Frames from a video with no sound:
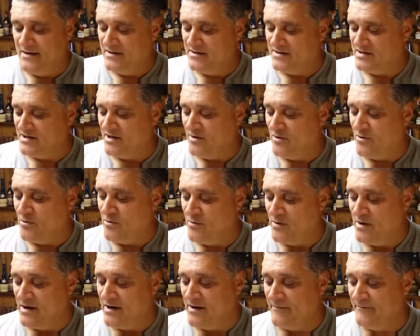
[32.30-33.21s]

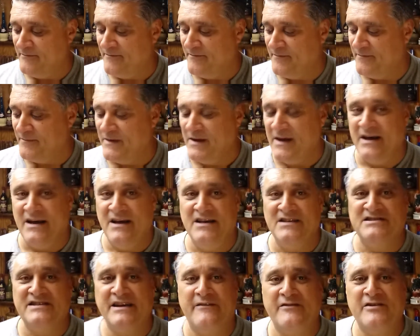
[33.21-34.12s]
So um,
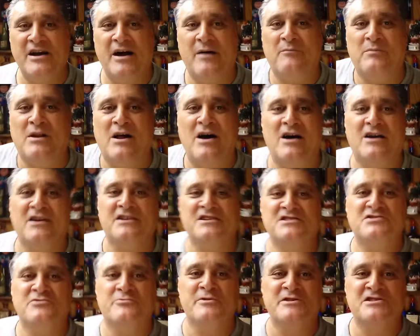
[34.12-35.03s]
Sauvignon Blanc
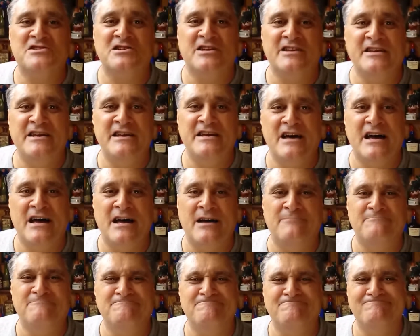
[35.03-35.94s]
is originally
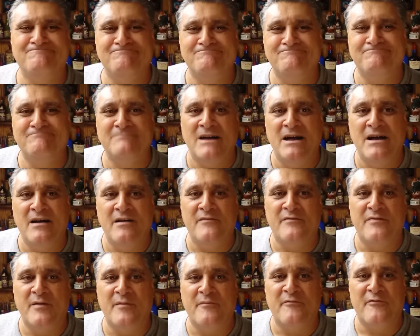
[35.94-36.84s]
um,
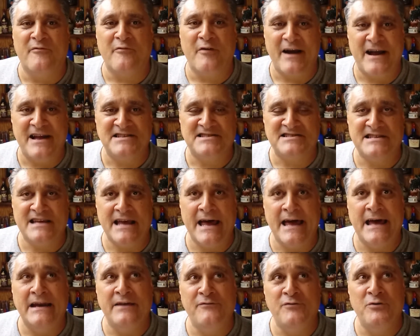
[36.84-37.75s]
from France,
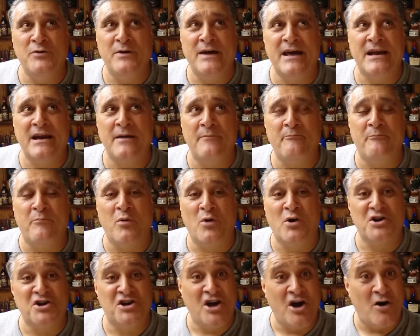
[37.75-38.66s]
and if you get a
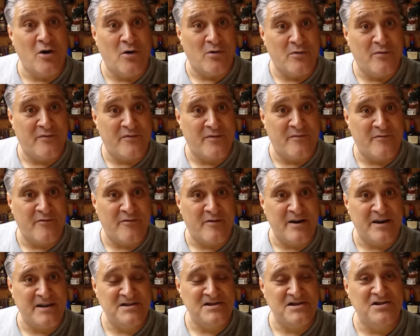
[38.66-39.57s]
Bordeaux from
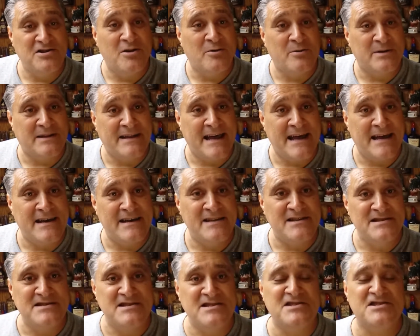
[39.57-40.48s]
France, you know what that
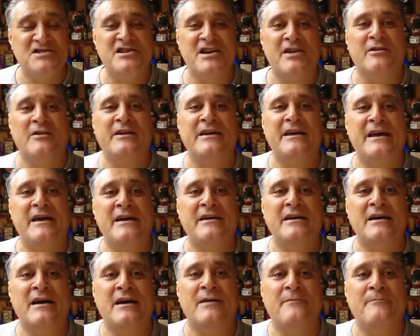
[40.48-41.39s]
is. It's
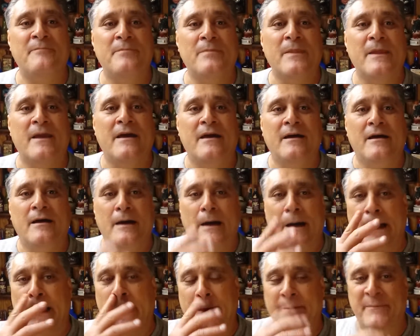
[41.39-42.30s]
generally a, uh,
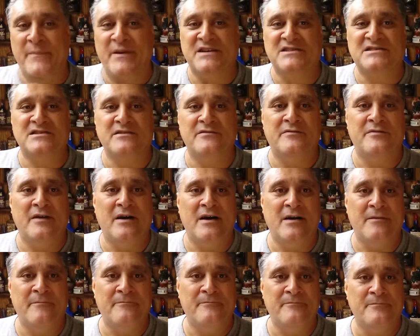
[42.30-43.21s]
a mix of
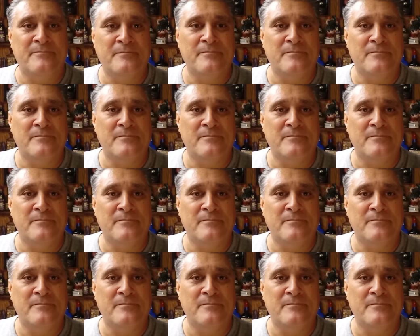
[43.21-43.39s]
um,